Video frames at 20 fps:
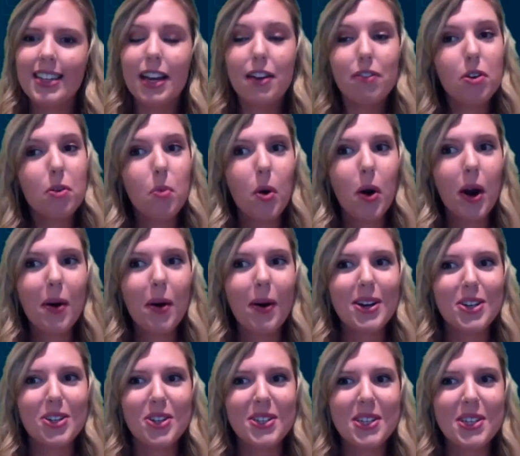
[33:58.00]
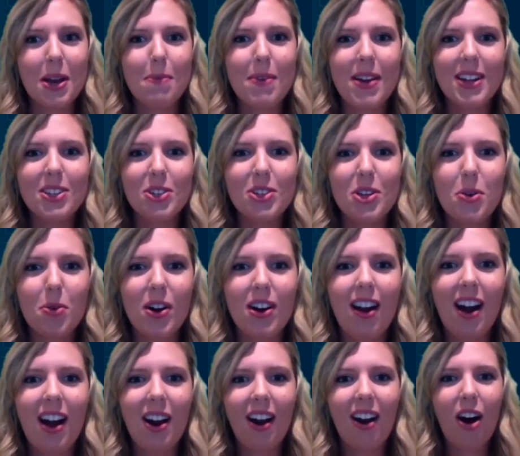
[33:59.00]
had several more questions come in, so you are
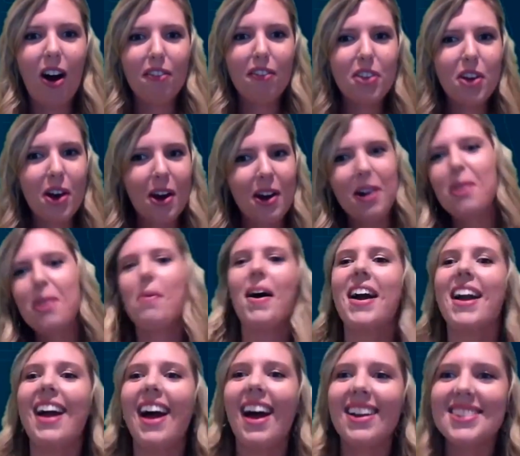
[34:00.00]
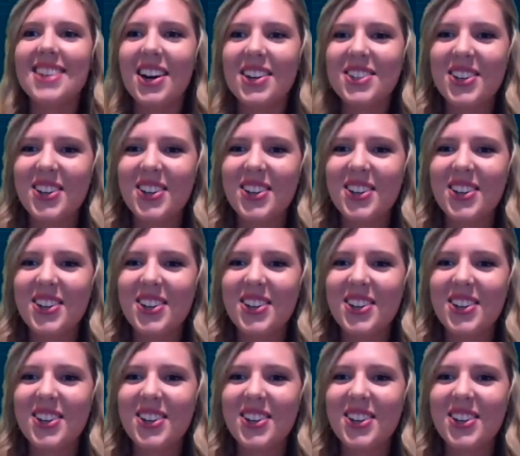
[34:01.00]
not off the hook quite yet,